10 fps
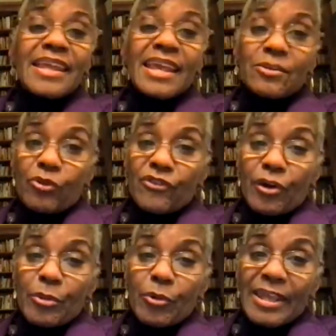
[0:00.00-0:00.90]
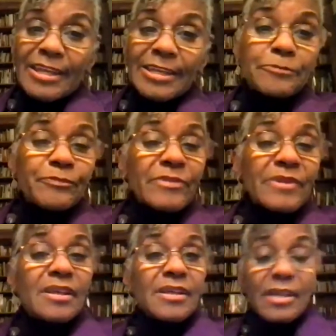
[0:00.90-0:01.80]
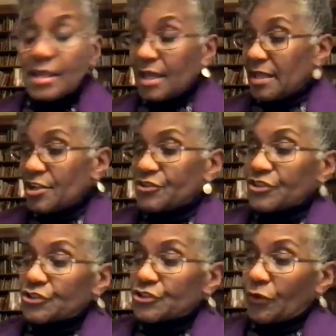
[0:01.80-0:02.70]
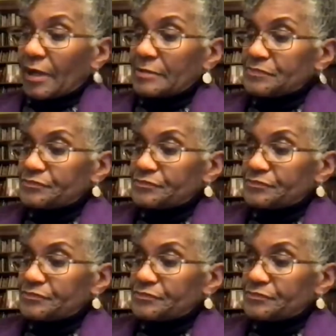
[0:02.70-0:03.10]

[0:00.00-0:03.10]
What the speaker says: it reverberated." And here's the story.